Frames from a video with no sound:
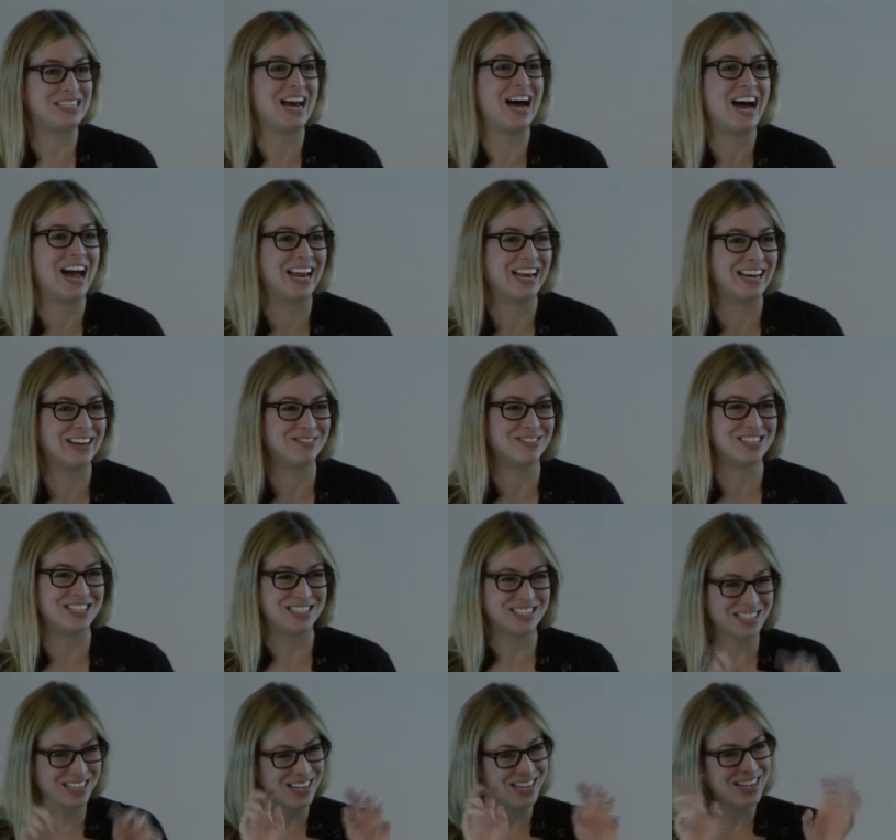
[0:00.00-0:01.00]
done and we
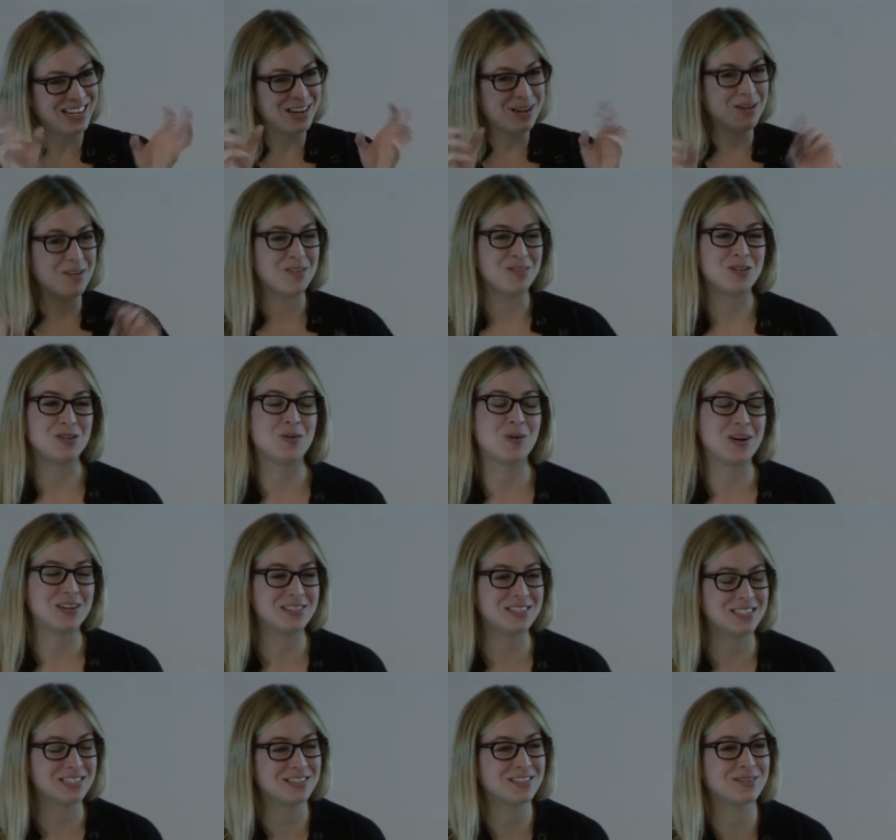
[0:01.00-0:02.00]
just
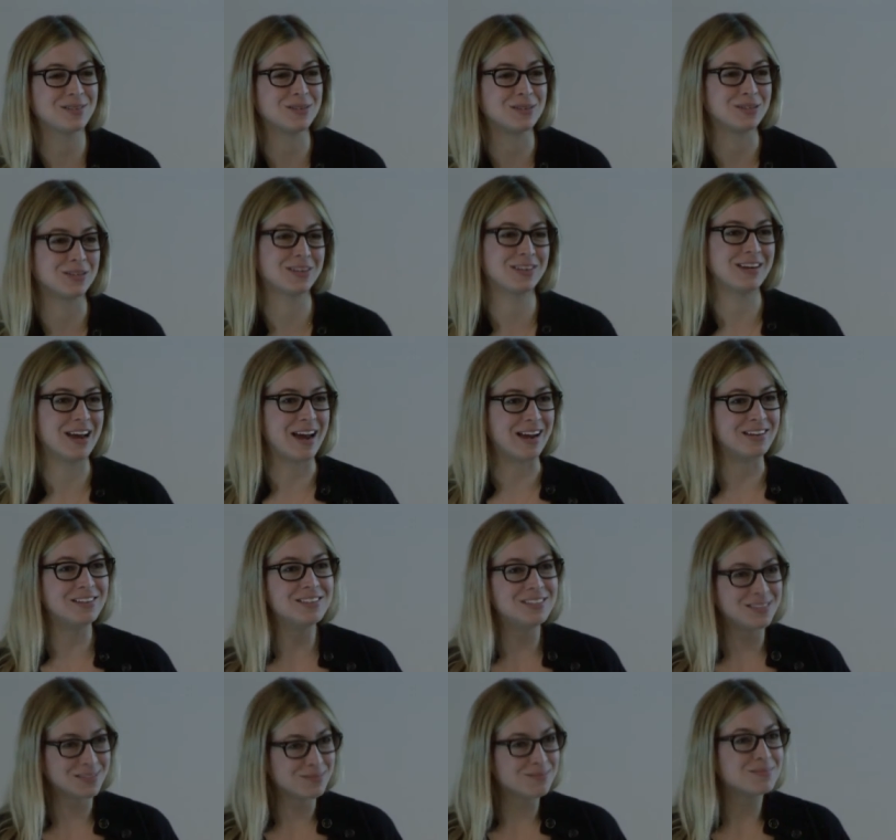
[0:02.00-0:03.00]
nuanced it so it looked
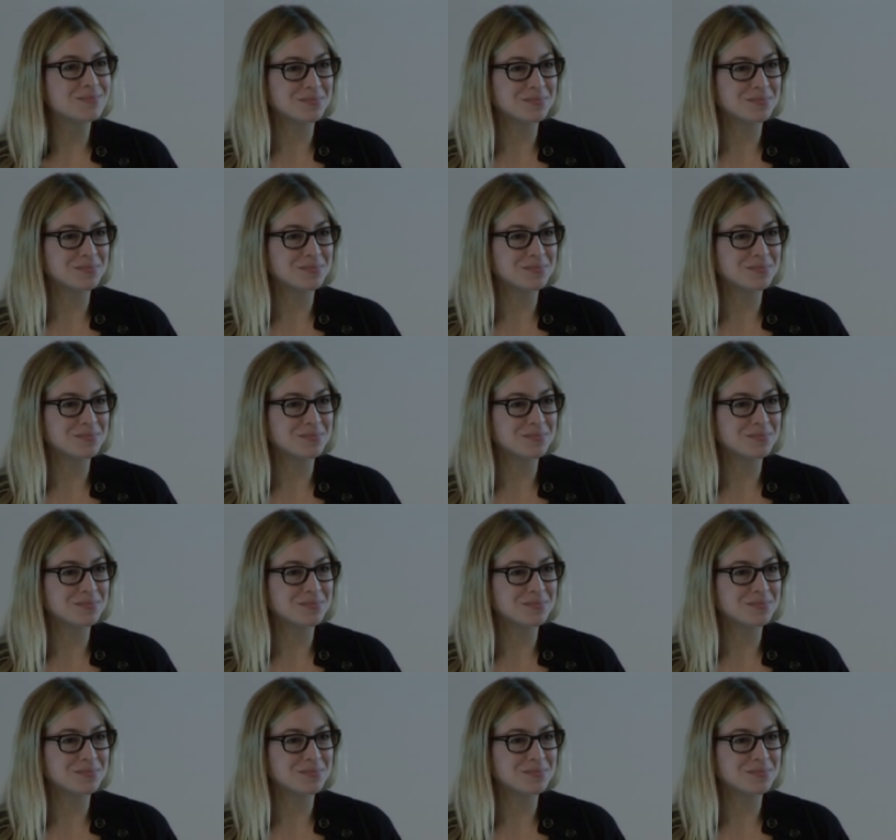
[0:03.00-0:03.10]
nice.